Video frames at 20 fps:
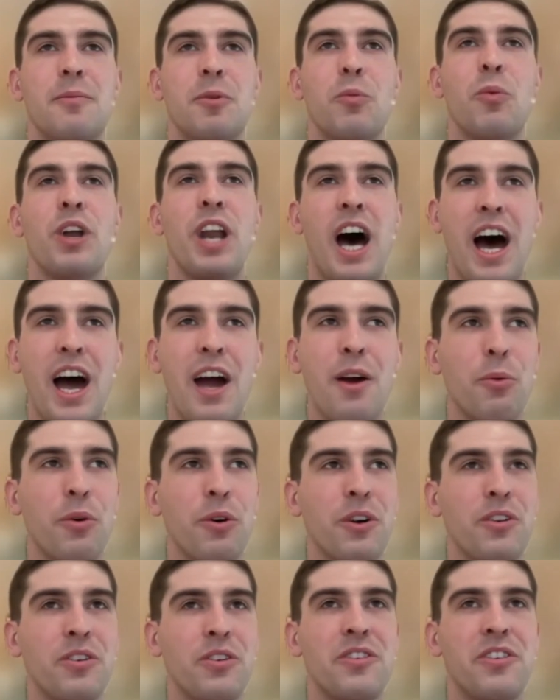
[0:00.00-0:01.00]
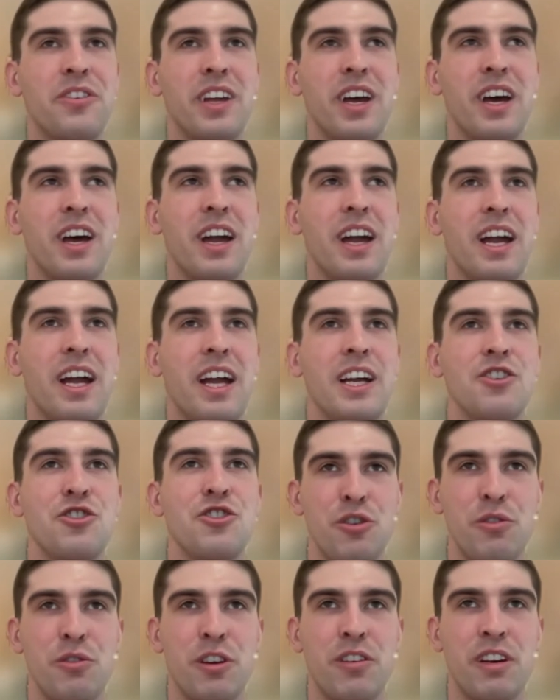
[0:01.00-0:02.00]
When I was a
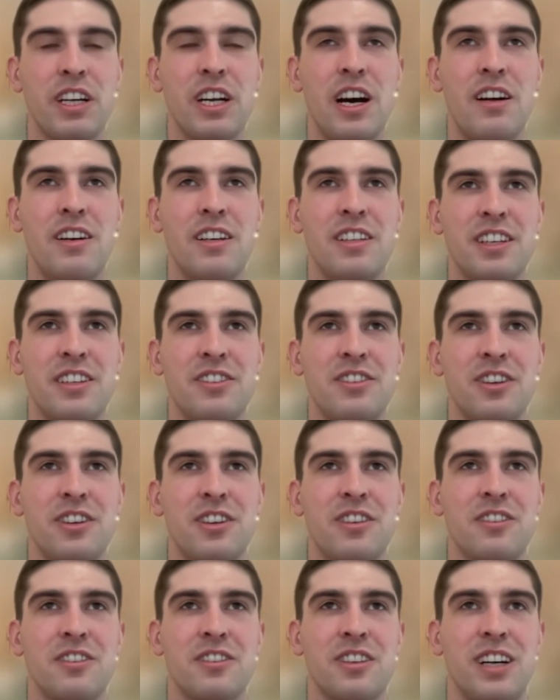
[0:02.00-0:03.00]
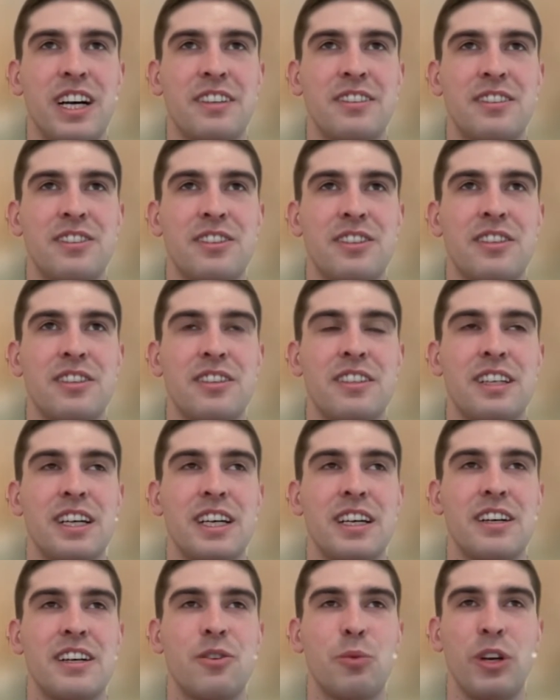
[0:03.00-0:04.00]
junior in college, I took this class called
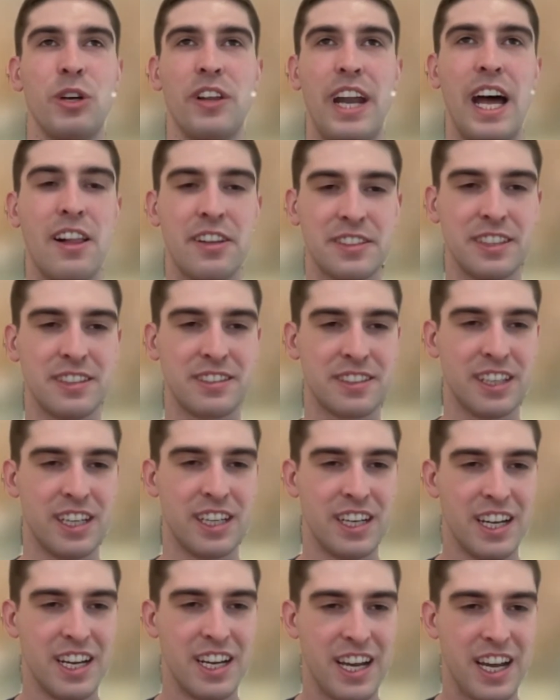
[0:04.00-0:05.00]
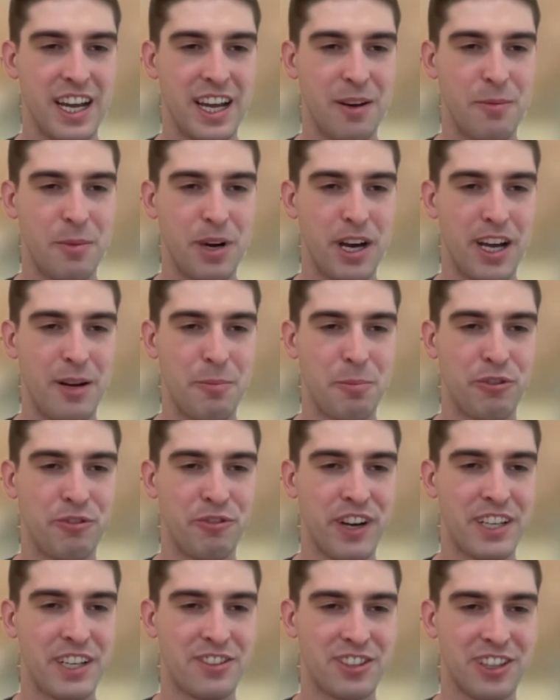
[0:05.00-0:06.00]
Real Analysis, And my
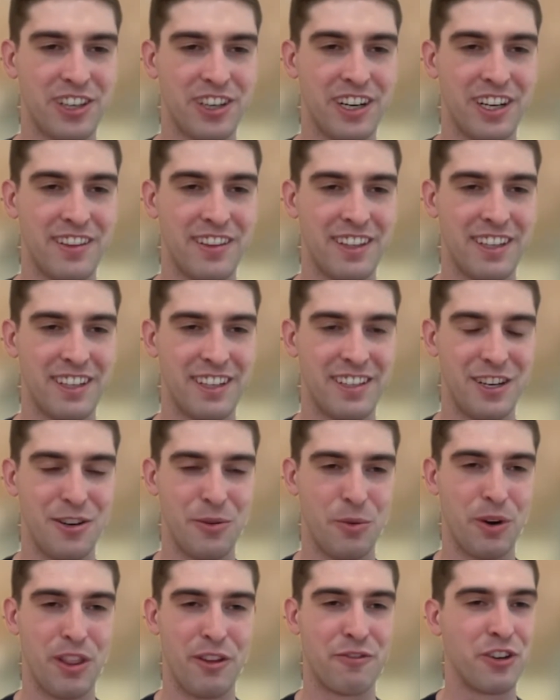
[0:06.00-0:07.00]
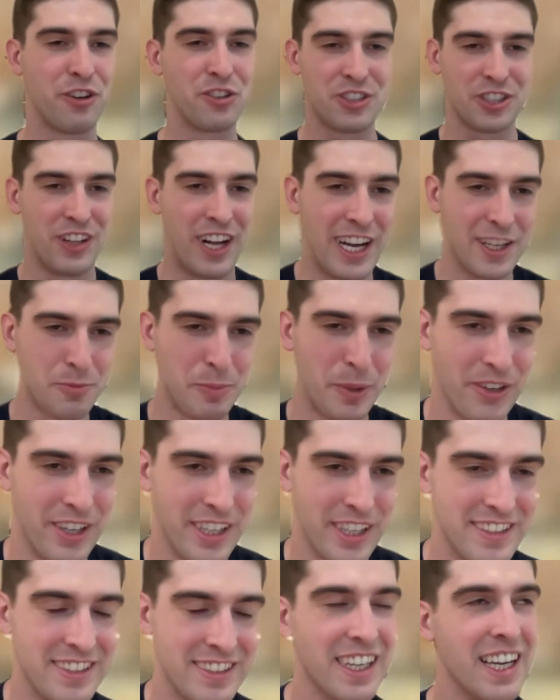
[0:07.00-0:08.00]
professor at the, one of the first class
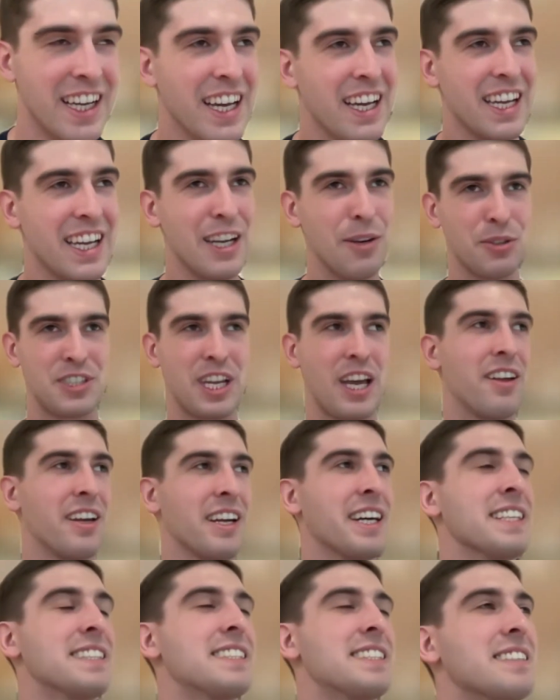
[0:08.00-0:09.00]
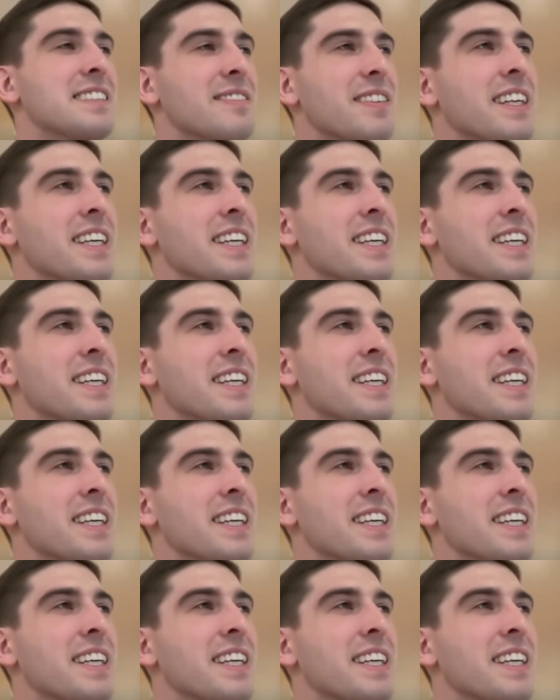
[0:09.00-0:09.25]
periods, he was telling us,